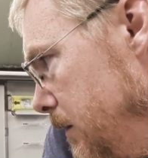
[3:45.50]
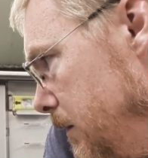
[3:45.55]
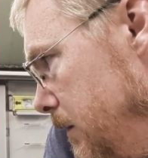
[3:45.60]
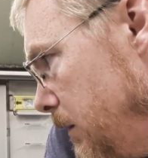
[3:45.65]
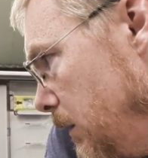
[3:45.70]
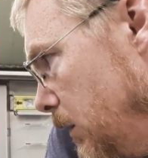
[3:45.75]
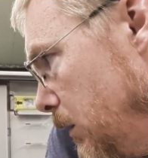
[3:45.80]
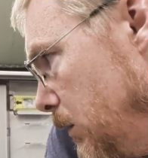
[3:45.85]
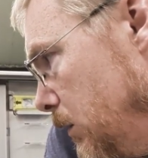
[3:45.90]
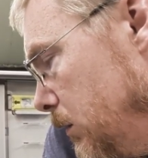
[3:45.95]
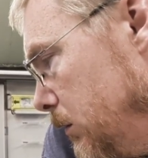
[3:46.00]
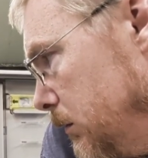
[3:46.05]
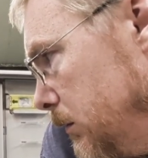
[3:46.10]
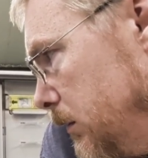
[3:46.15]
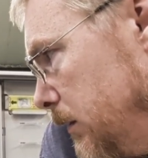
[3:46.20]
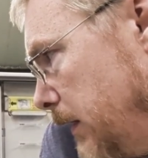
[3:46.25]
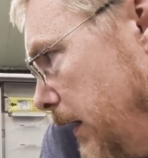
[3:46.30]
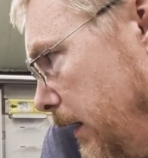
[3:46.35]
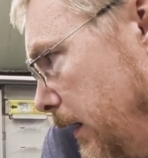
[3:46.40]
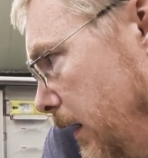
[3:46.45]
So
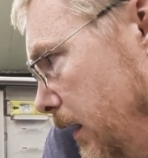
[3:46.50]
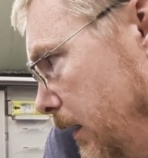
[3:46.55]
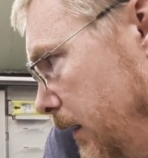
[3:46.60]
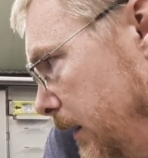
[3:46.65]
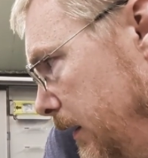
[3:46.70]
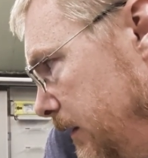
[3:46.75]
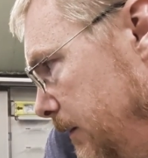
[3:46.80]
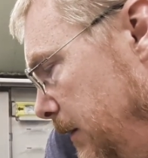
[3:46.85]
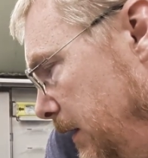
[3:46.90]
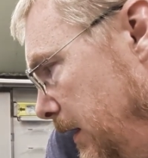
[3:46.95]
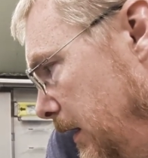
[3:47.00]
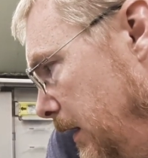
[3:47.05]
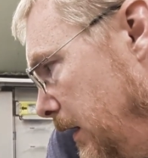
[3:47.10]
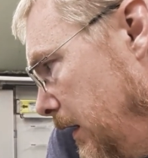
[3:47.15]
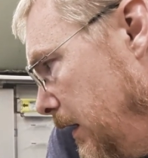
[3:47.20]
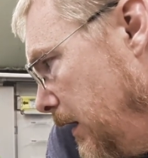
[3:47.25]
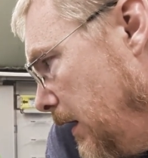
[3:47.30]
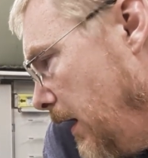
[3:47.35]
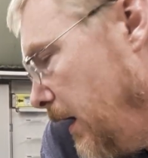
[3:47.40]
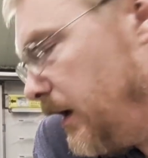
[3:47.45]
that kind of leads
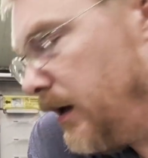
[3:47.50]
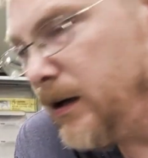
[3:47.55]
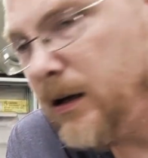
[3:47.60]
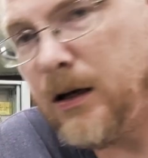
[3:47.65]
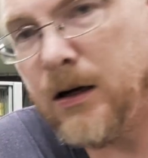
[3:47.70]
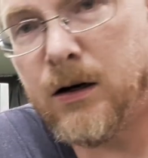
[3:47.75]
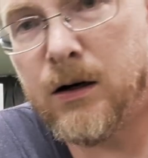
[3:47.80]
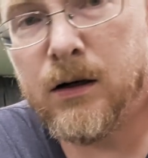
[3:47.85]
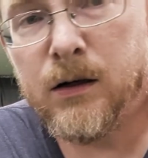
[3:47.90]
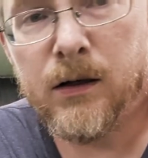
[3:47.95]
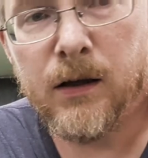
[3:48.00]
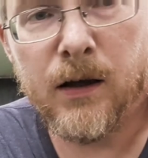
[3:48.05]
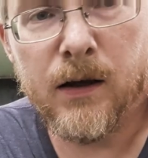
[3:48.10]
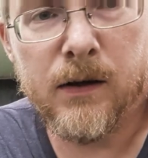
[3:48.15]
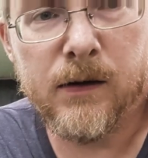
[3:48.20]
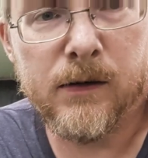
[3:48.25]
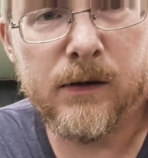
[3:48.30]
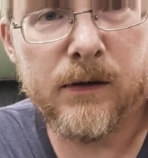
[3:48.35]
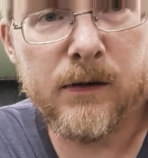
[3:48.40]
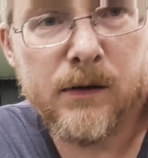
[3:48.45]
me hanging here
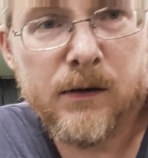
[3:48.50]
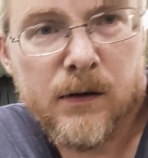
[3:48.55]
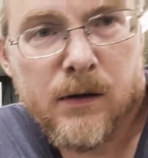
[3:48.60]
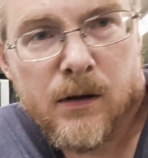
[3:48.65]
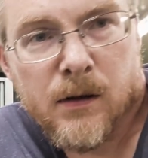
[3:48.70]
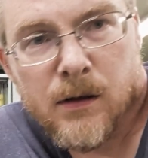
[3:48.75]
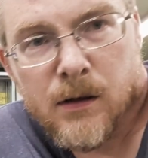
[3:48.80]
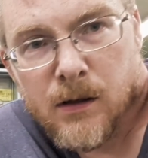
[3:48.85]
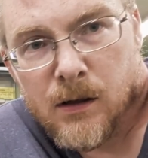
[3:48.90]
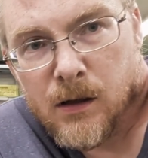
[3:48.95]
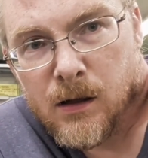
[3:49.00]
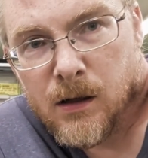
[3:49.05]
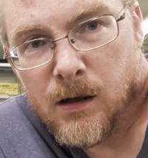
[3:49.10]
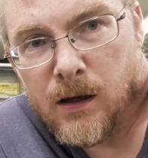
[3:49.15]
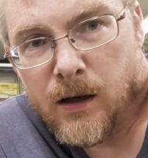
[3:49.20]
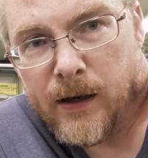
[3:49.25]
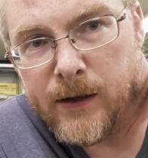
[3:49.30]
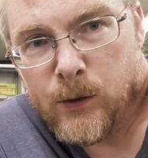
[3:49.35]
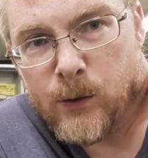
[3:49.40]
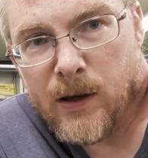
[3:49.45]
because
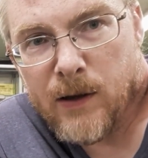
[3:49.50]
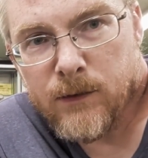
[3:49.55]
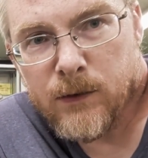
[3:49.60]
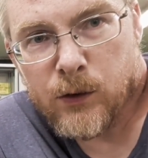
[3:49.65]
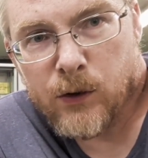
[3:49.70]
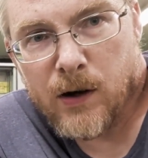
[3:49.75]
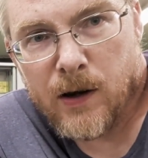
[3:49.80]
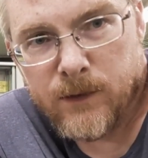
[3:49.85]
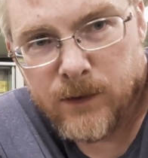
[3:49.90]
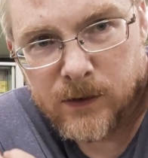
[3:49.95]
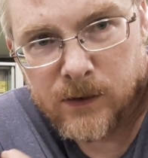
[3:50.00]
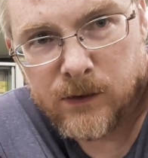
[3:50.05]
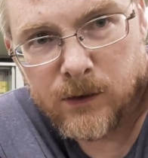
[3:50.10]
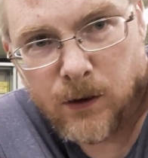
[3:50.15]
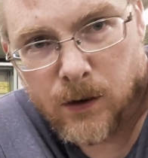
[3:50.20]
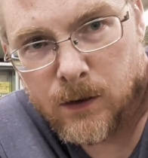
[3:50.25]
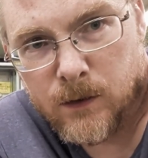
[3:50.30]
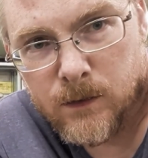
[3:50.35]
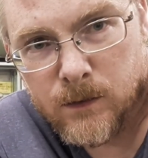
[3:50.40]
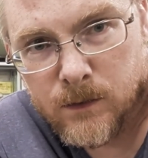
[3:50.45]
I don't have a graphics
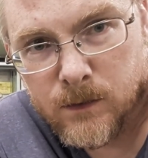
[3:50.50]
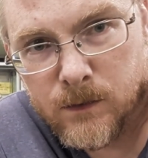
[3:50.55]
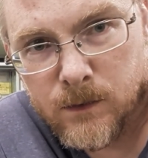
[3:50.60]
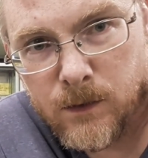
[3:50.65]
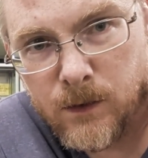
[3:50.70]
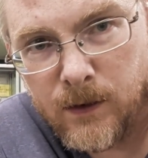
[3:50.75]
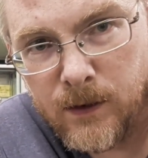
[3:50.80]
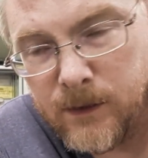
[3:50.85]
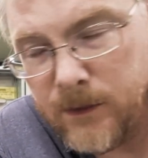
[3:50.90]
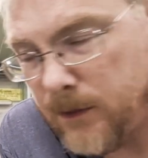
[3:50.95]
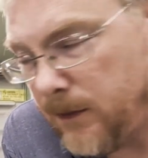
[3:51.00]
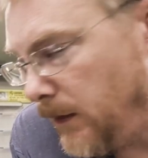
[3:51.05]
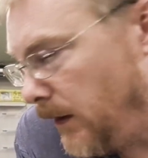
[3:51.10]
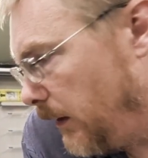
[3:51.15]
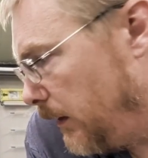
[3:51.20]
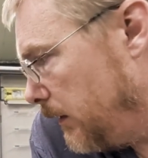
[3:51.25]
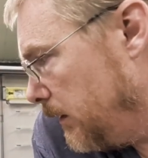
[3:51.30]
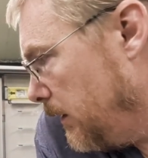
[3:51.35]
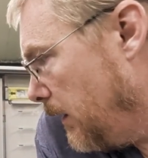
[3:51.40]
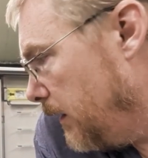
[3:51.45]
card for this
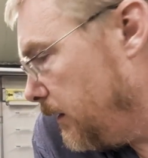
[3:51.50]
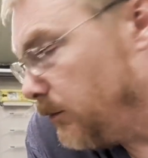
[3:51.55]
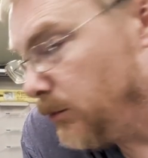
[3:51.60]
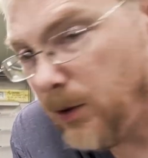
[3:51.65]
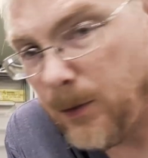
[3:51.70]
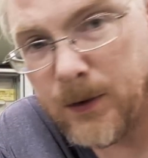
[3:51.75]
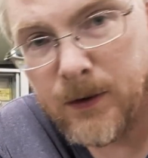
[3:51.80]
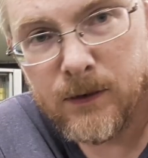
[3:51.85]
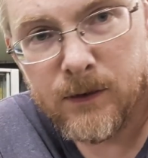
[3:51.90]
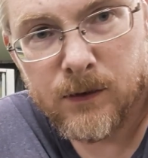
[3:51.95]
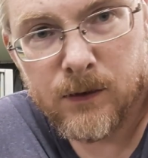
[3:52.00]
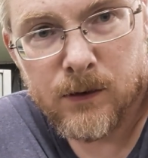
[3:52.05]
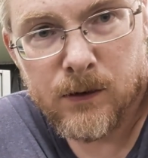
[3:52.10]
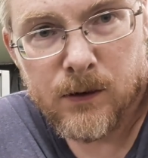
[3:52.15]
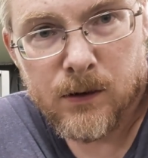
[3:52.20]
thing at the moment.